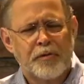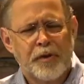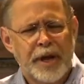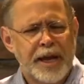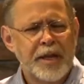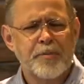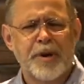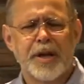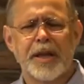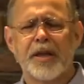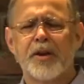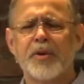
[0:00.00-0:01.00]
for
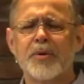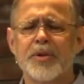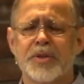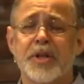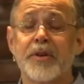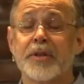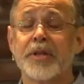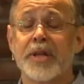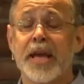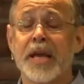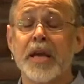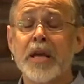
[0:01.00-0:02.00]
anybody who is here
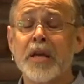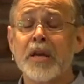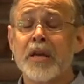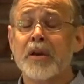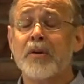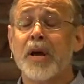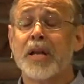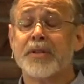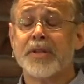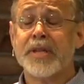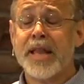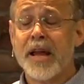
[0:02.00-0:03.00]
today who
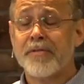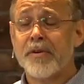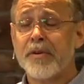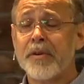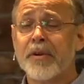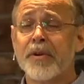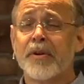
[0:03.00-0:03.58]
has never,